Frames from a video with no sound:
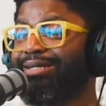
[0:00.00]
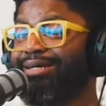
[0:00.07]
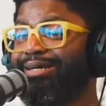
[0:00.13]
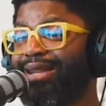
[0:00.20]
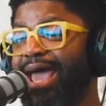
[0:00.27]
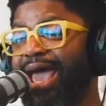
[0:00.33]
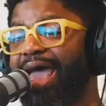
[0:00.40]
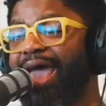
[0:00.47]

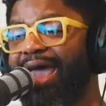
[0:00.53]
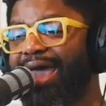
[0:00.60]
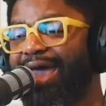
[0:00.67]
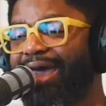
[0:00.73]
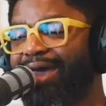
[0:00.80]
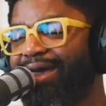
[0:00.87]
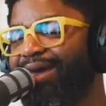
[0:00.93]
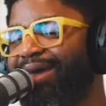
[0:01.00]
die,
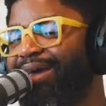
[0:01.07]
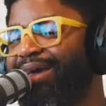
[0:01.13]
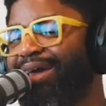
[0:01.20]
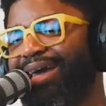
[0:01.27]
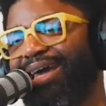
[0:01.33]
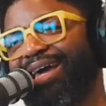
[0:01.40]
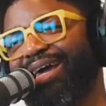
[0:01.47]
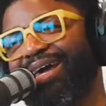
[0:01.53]

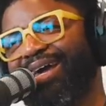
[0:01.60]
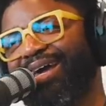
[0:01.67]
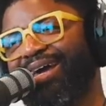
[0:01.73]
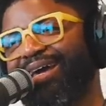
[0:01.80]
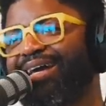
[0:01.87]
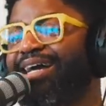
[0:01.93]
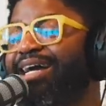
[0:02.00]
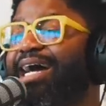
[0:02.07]

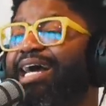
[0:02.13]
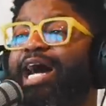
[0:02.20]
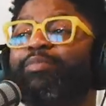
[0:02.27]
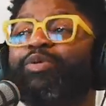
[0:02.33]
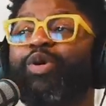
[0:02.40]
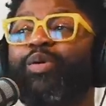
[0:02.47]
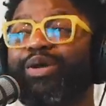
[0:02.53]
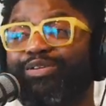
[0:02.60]
and I'm
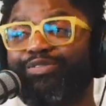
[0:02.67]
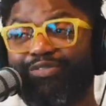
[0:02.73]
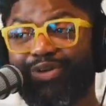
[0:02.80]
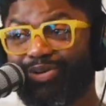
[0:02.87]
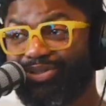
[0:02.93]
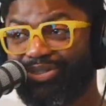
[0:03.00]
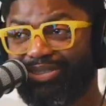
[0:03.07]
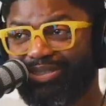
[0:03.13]
going
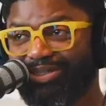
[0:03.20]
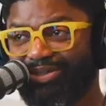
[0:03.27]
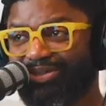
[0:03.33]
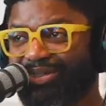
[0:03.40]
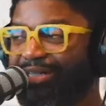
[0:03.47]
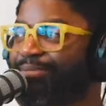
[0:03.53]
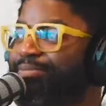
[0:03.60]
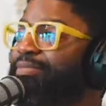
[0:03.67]
first,
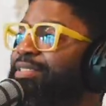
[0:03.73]
okay?